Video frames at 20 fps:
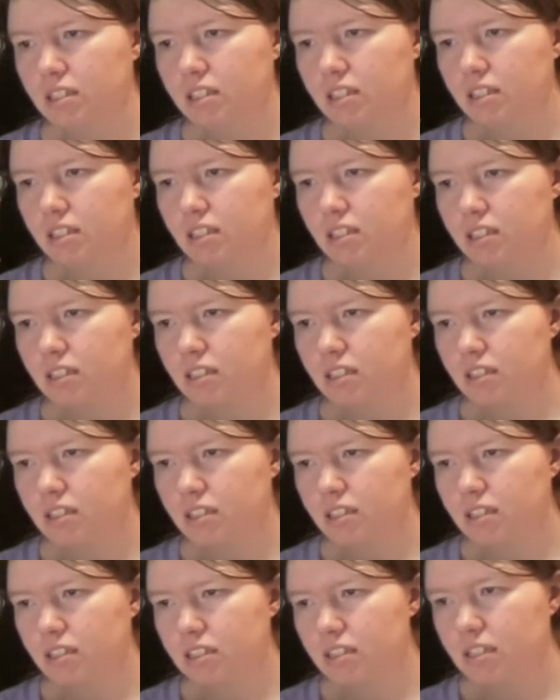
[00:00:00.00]

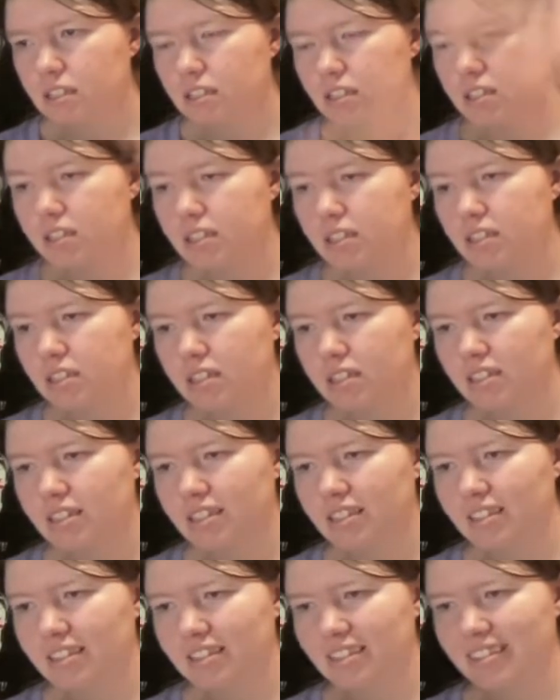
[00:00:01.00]

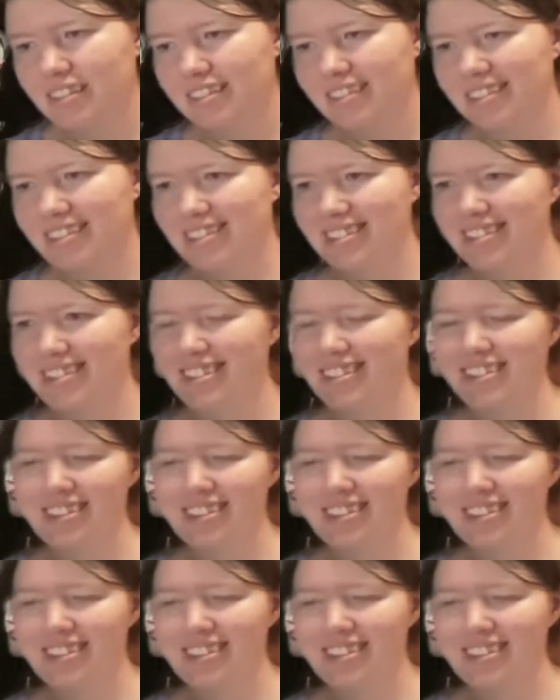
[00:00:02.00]
(silent)